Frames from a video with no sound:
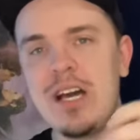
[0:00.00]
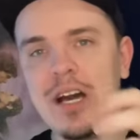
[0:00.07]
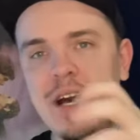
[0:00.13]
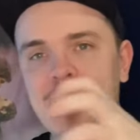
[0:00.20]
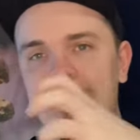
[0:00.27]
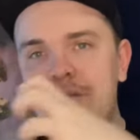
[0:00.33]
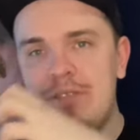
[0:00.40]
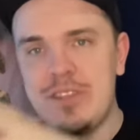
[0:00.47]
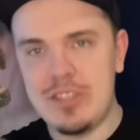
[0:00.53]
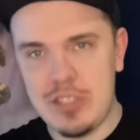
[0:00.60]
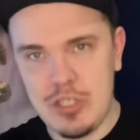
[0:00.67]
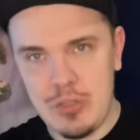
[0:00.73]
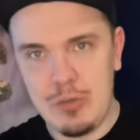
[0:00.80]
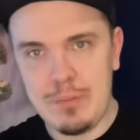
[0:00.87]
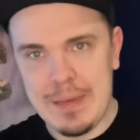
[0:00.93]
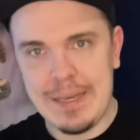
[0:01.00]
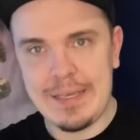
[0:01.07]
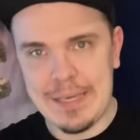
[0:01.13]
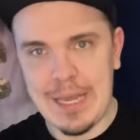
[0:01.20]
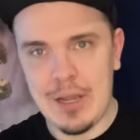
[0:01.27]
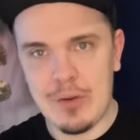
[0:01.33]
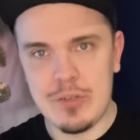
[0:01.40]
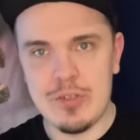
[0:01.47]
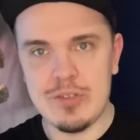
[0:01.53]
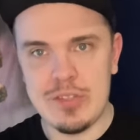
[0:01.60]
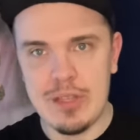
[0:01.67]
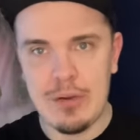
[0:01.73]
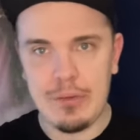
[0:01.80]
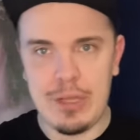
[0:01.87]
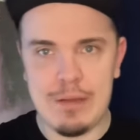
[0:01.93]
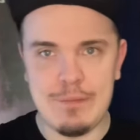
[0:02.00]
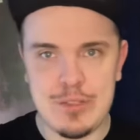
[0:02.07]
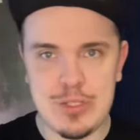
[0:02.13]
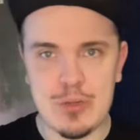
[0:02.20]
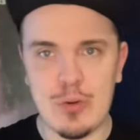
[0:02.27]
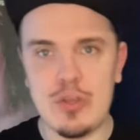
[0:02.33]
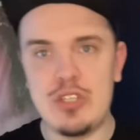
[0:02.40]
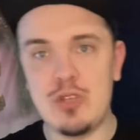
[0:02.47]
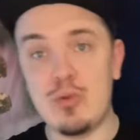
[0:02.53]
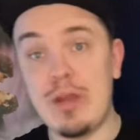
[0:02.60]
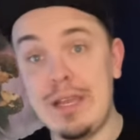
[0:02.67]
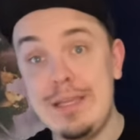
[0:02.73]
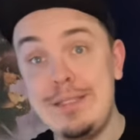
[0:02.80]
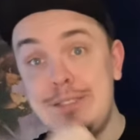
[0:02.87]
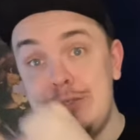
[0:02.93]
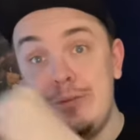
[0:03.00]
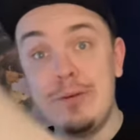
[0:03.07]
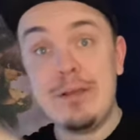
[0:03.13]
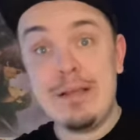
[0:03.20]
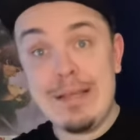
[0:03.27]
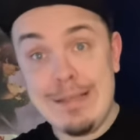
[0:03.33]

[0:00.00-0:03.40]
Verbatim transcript: of the two main characters and their love story trying to